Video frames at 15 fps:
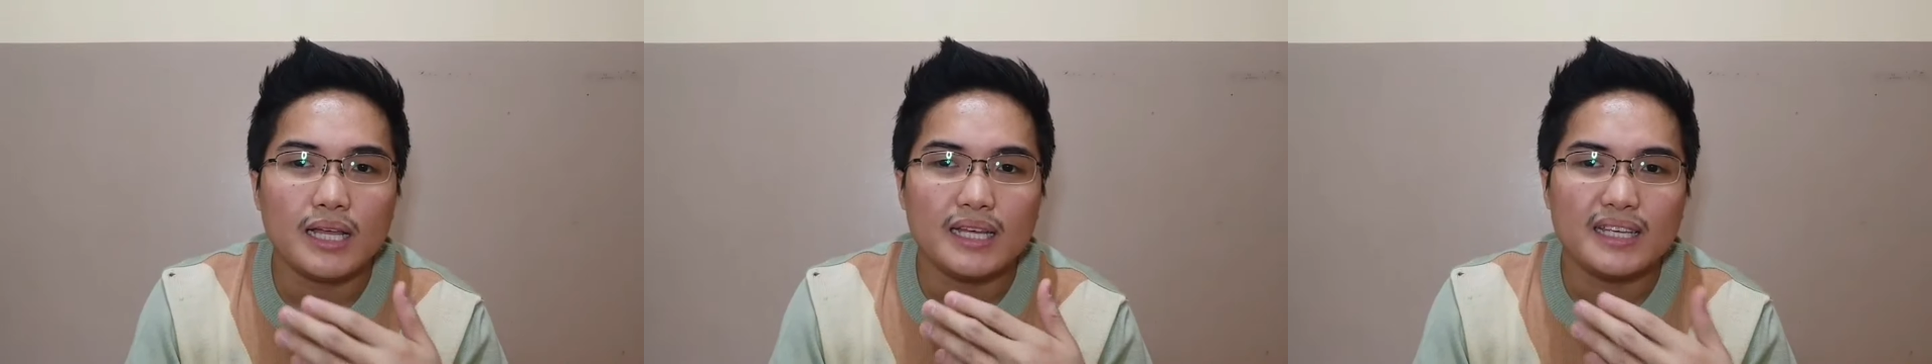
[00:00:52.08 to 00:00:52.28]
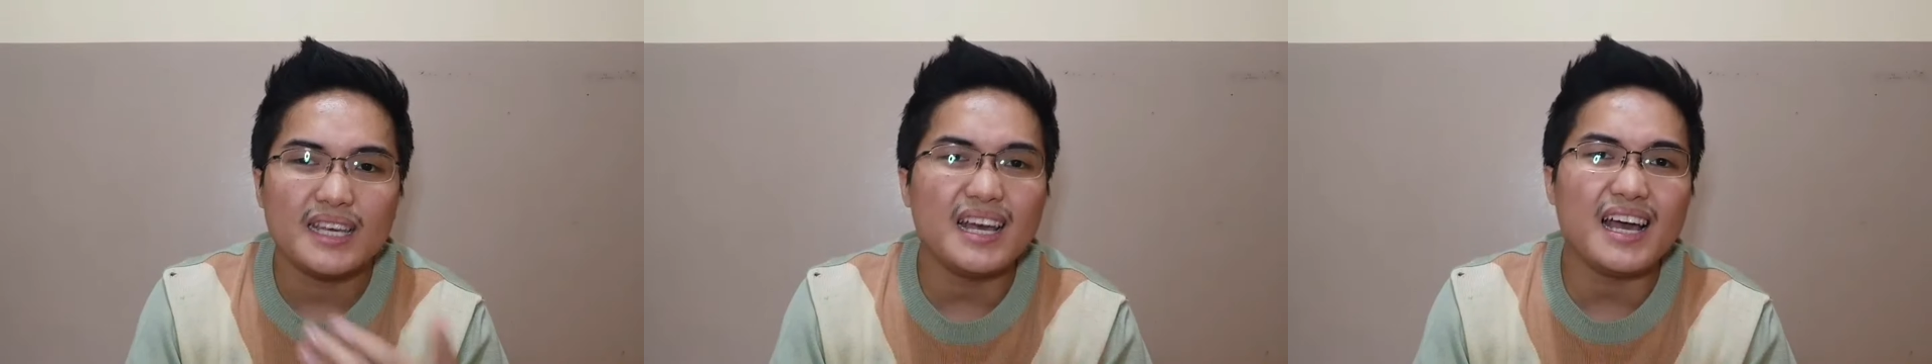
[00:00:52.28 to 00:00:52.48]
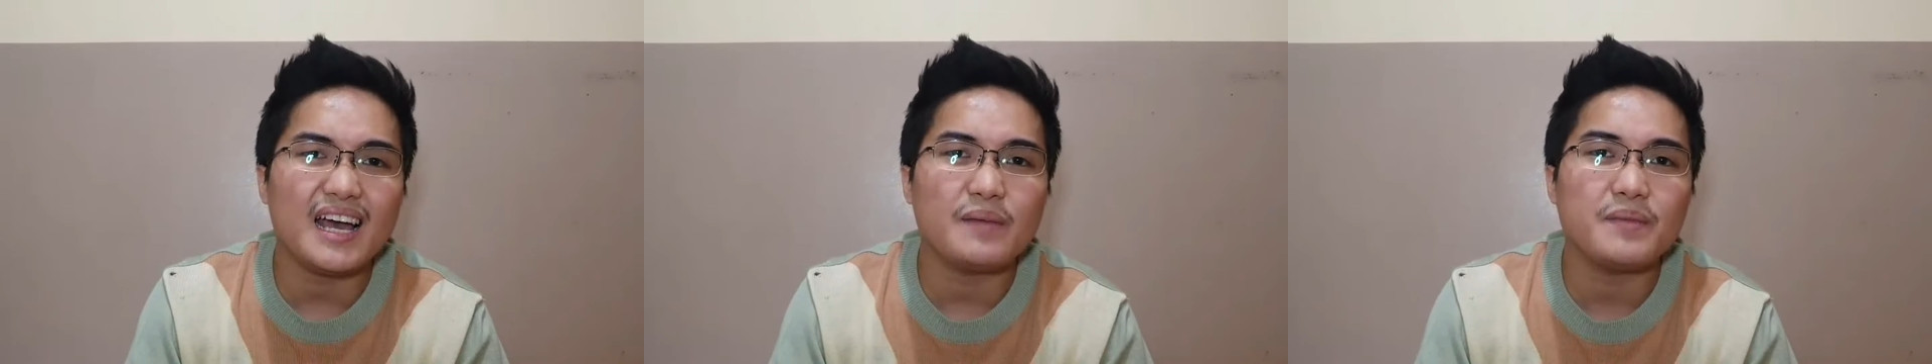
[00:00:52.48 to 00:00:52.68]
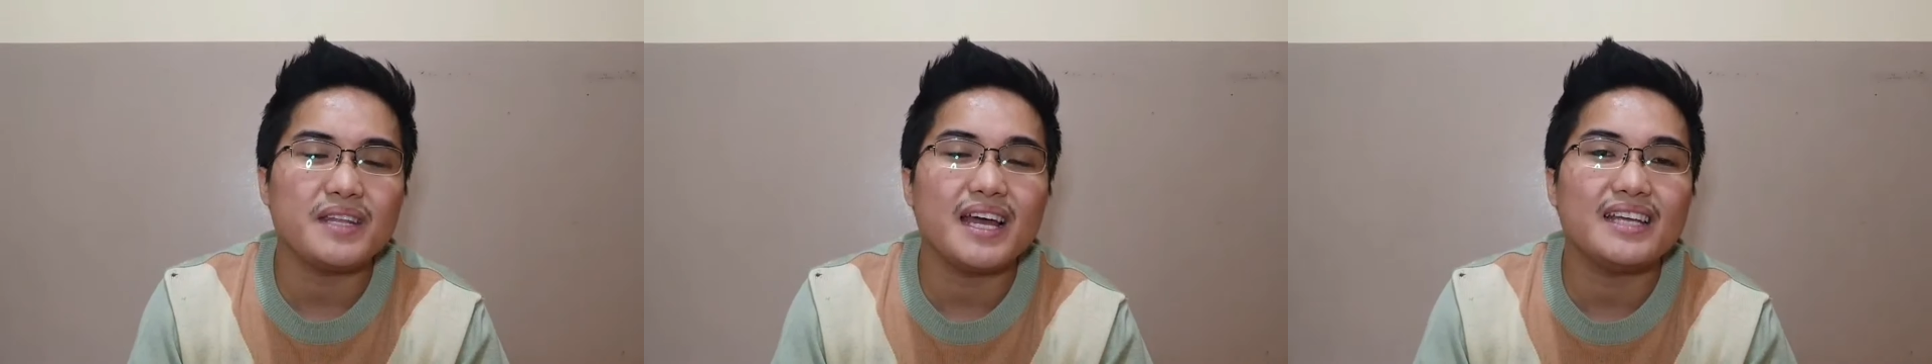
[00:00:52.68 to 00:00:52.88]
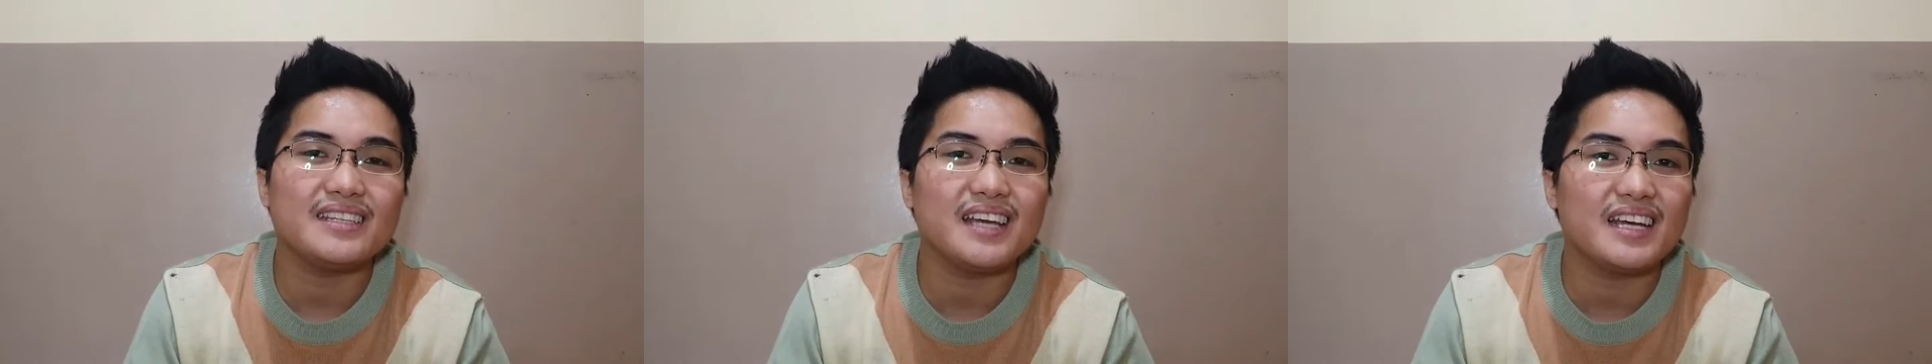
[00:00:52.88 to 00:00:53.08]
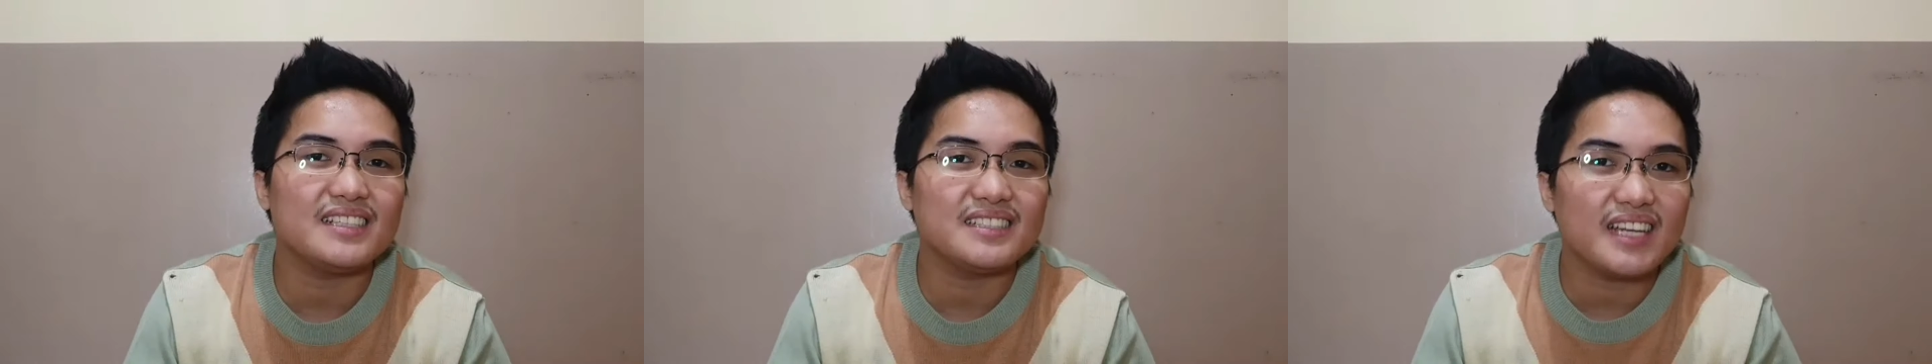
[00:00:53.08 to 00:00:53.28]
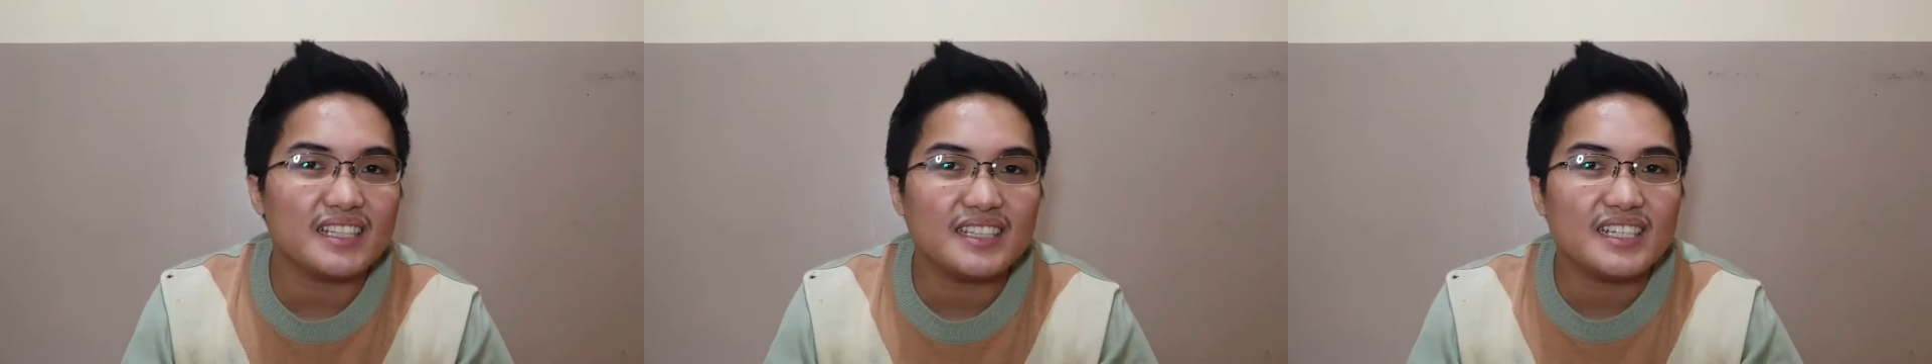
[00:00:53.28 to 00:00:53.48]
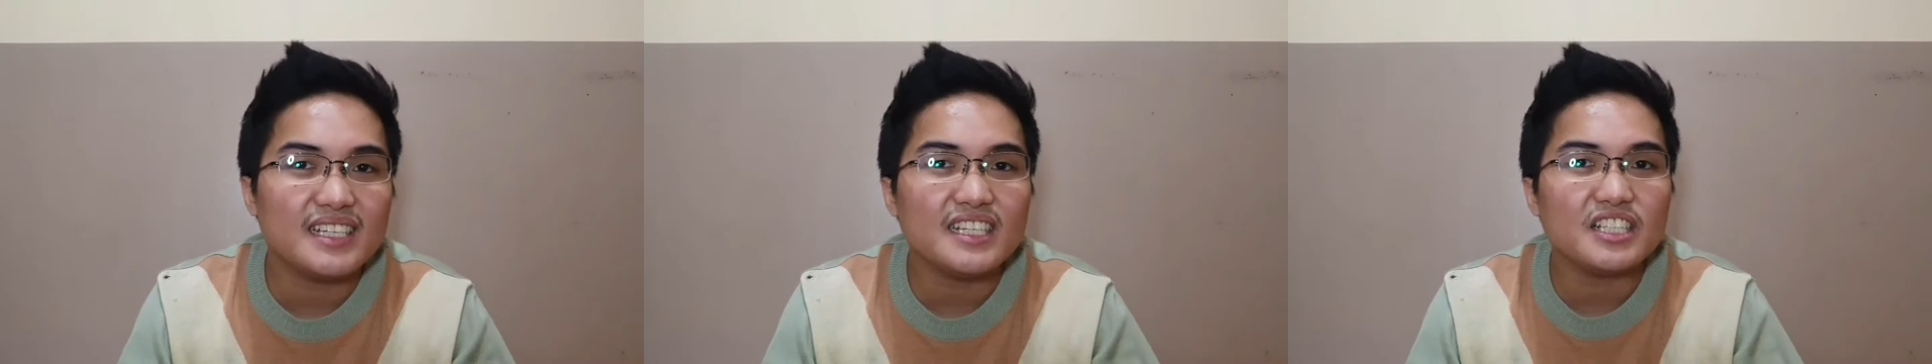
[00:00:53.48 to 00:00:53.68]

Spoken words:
yeah, I mean, I didn't